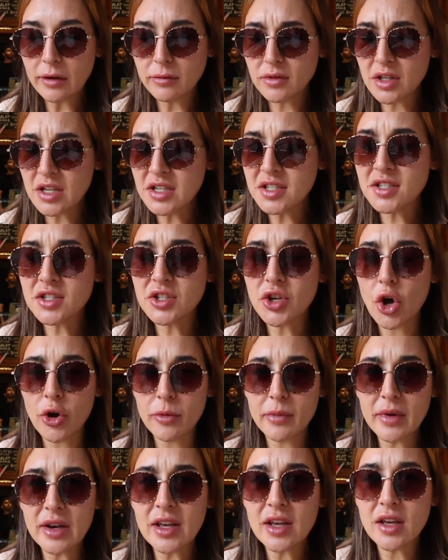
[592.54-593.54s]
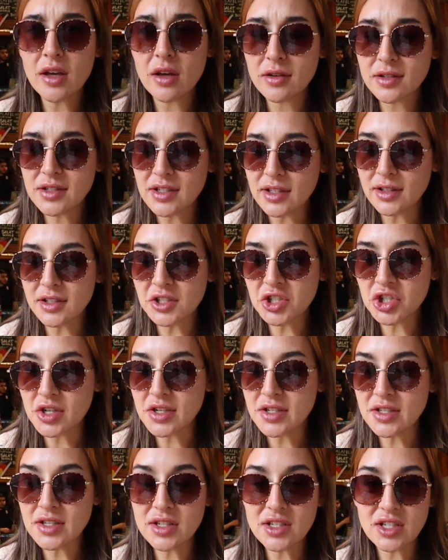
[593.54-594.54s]
There's so many
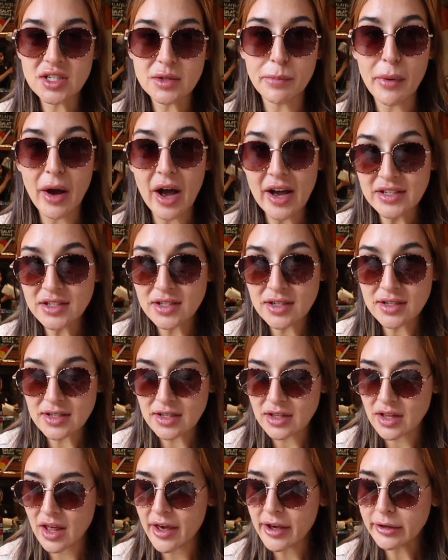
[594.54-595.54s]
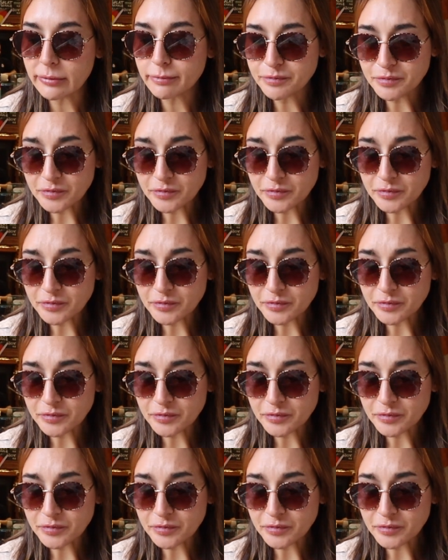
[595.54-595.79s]
delicious spices in there.